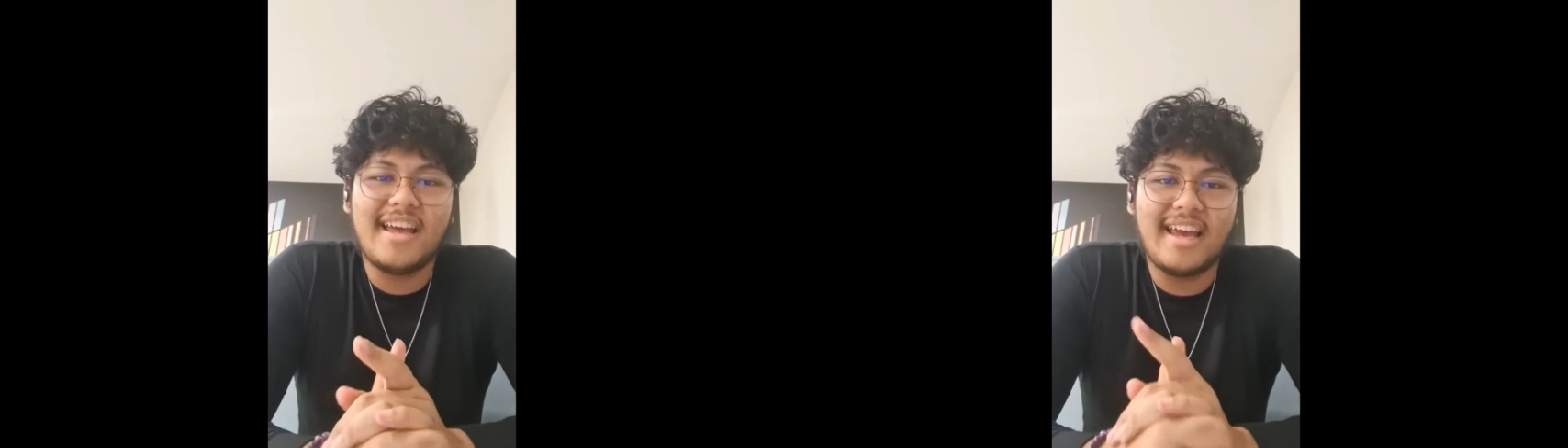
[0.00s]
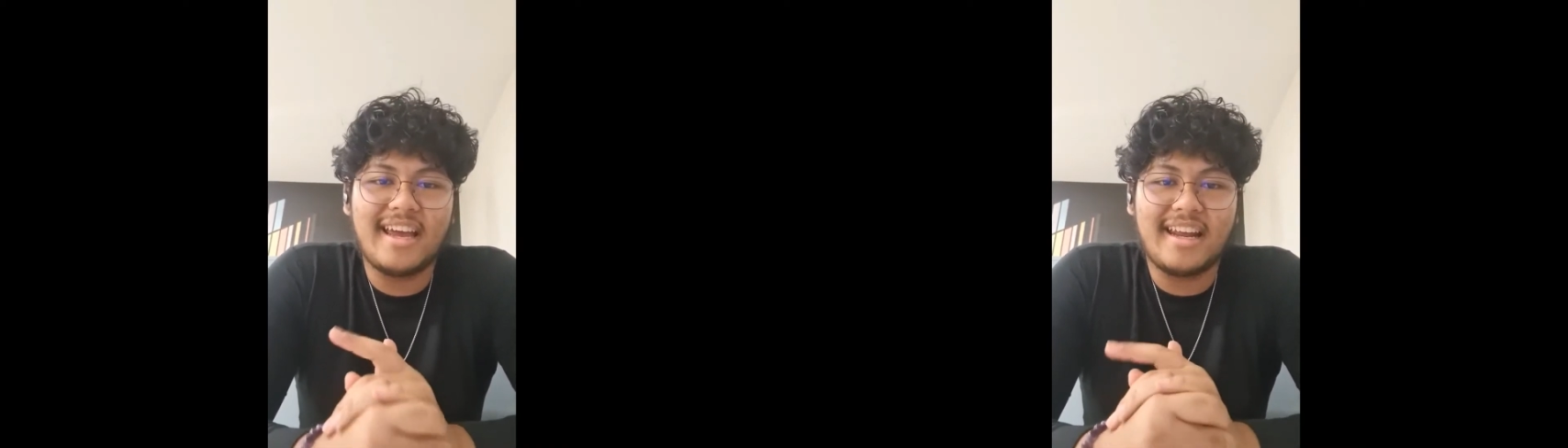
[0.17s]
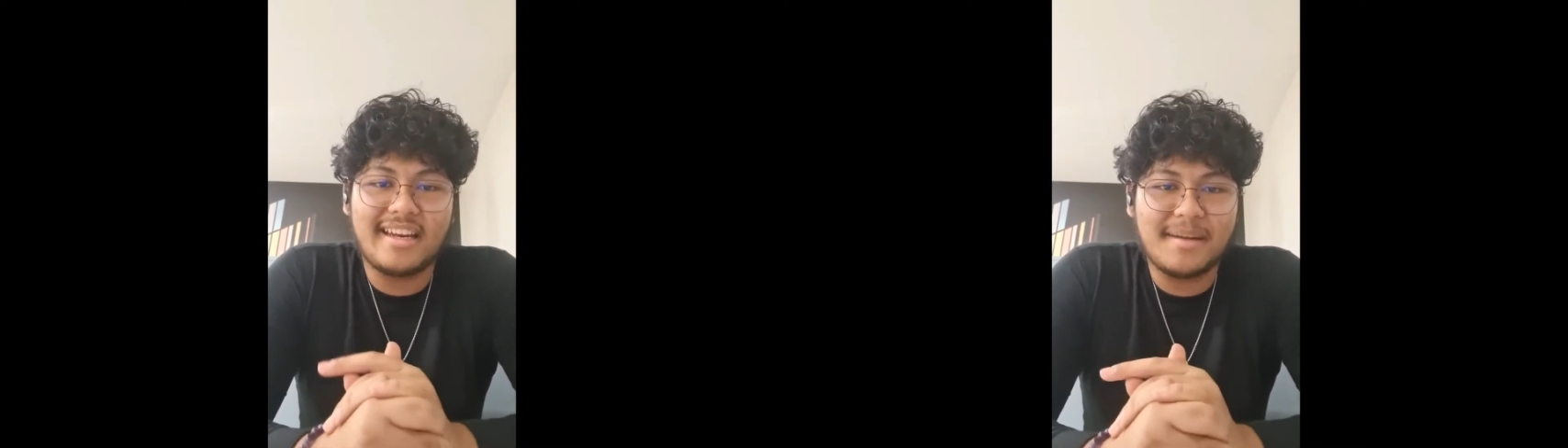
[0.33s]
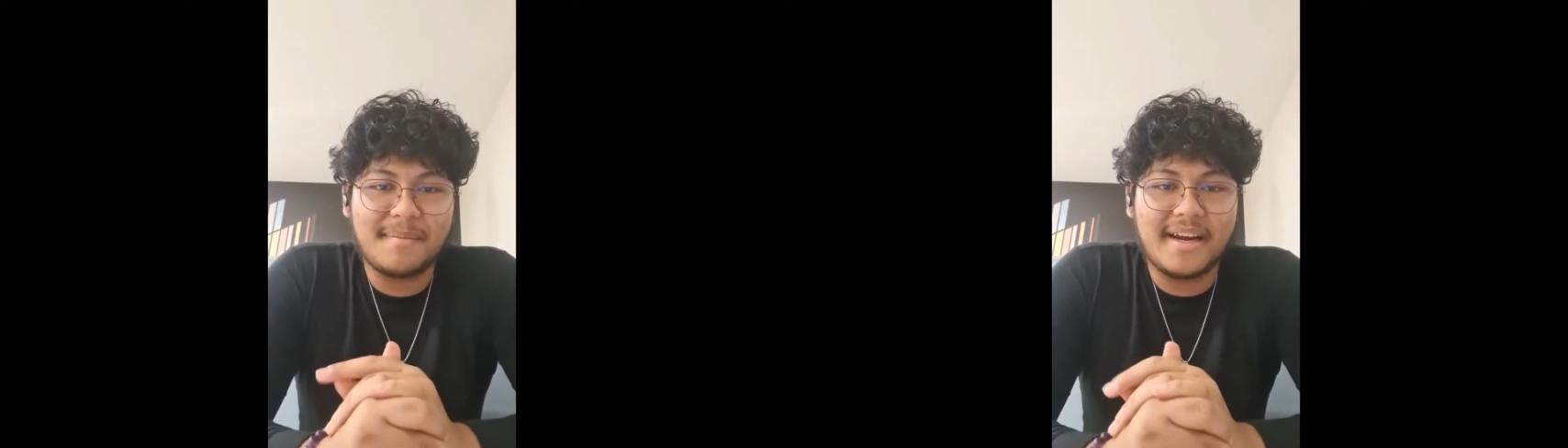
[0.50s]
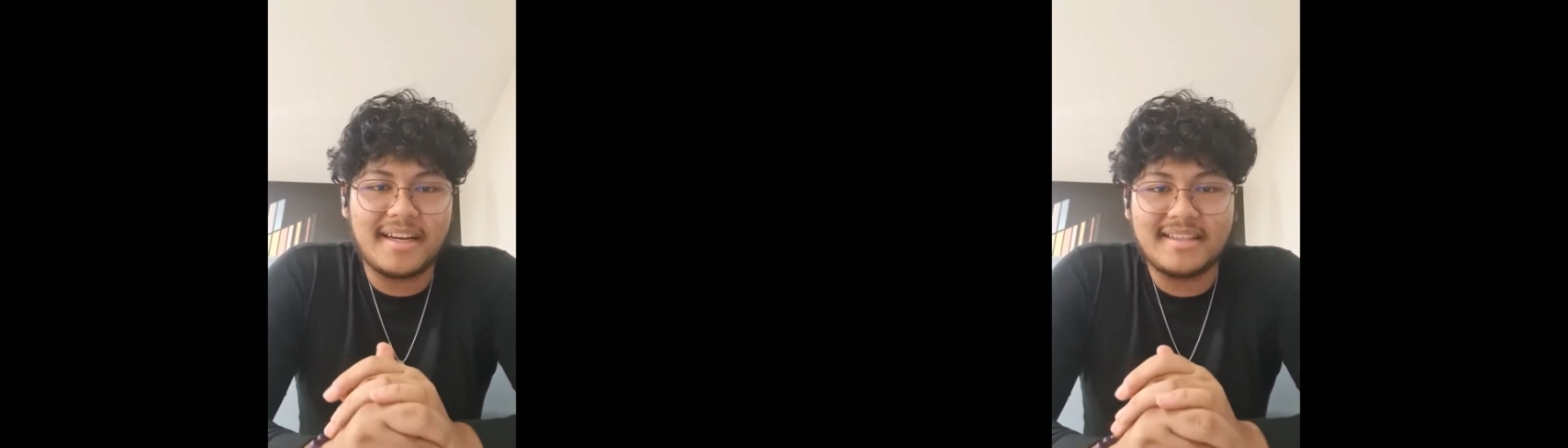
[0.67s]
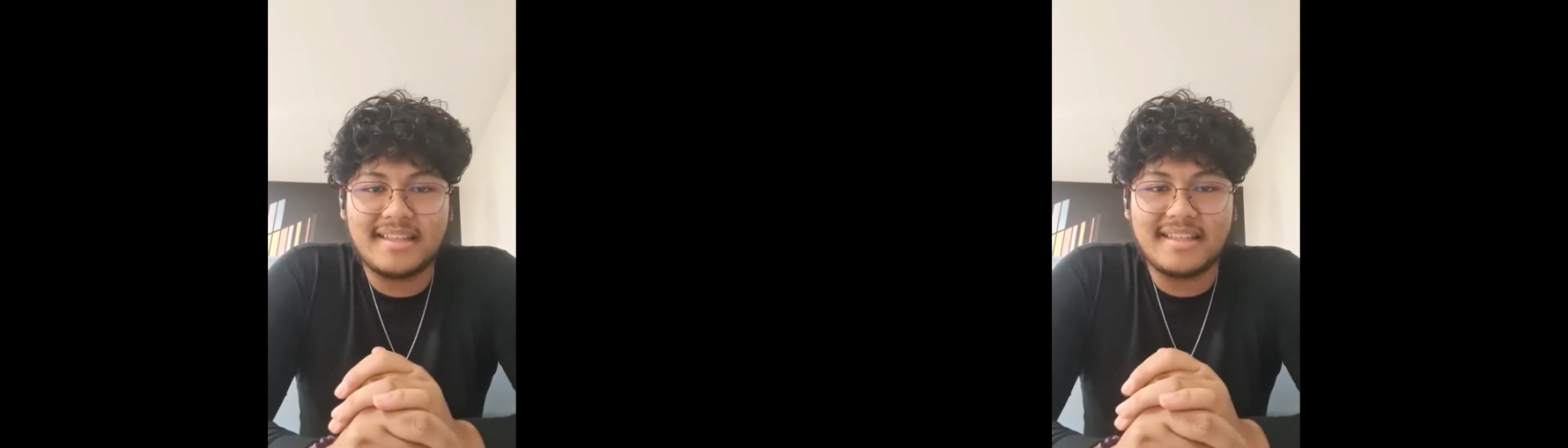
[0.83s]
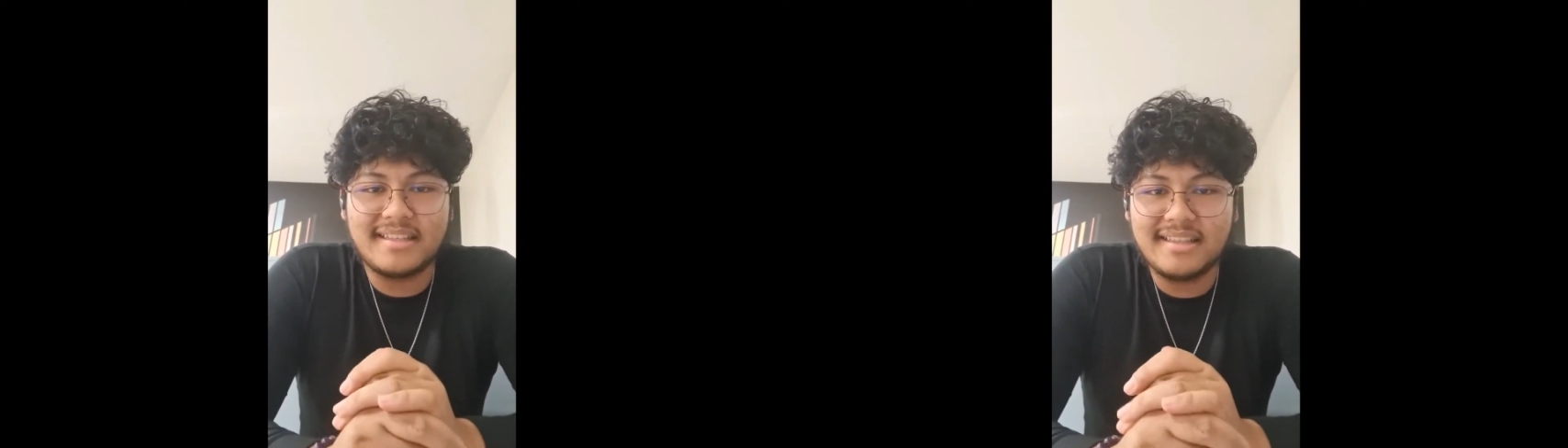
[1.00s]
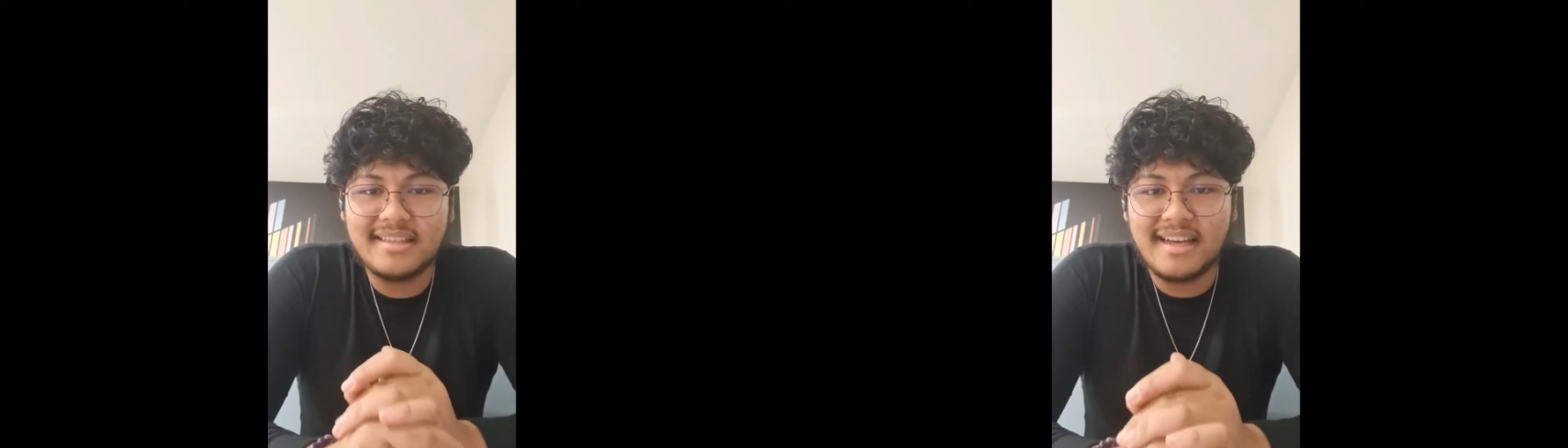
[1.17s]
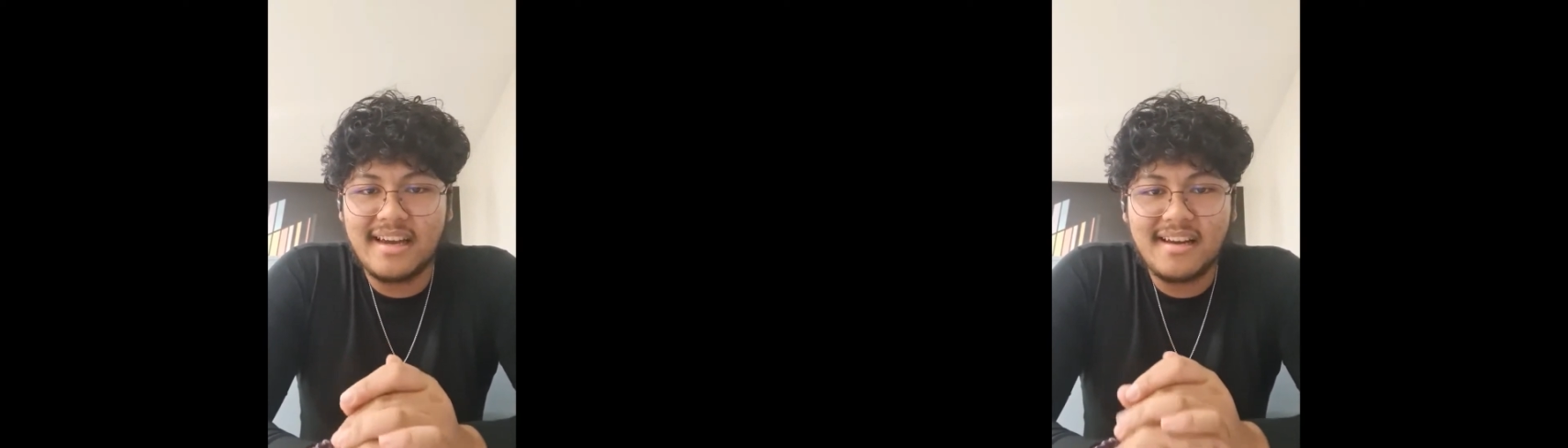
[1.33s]
And I did my
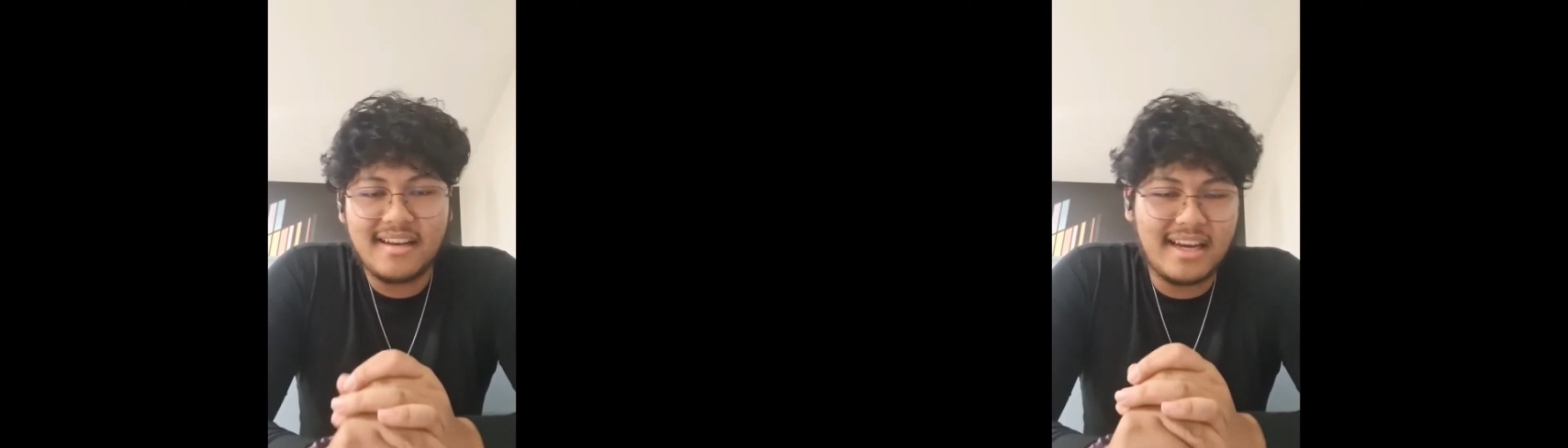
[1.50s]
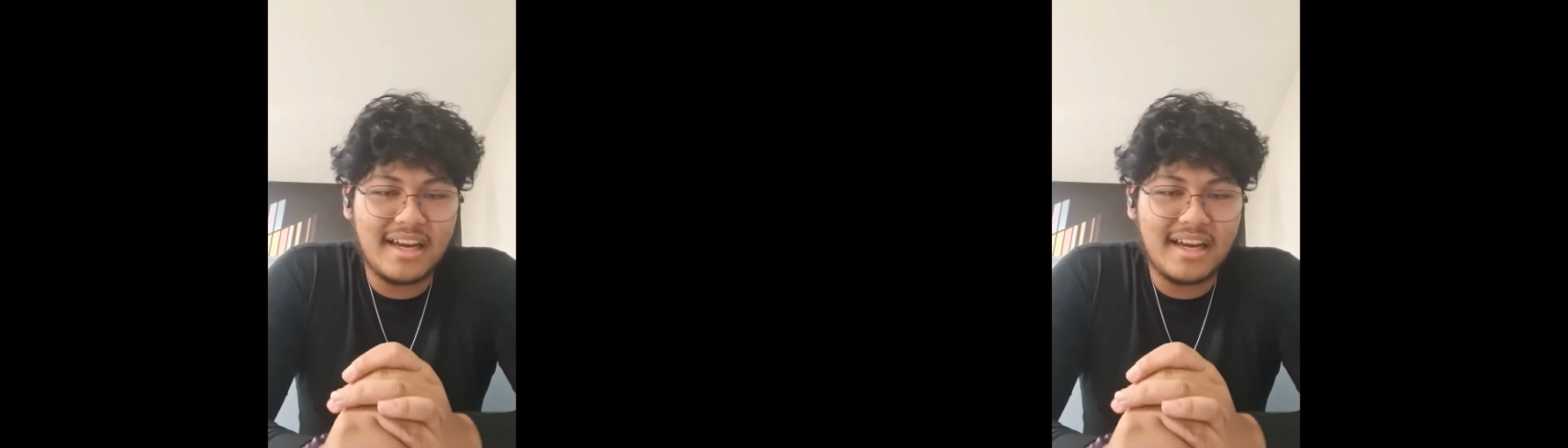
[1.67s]
IGCSEs there